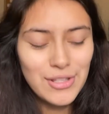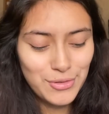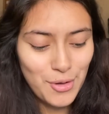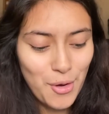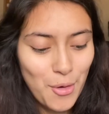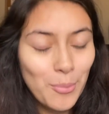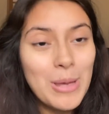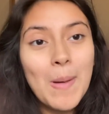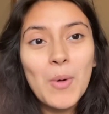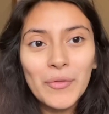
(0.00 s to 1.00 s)
So me
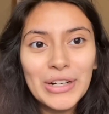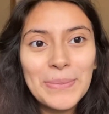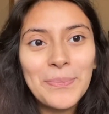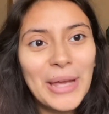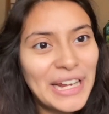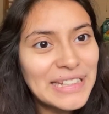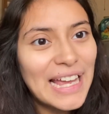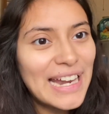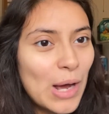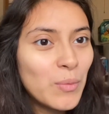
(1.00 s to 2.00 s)
and my boyfriend picked
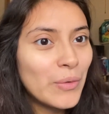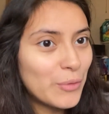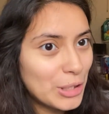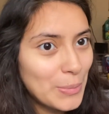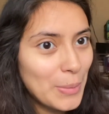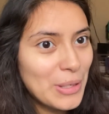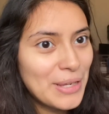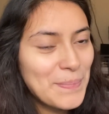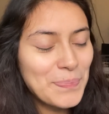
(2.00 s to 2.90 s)
an outfit for the baby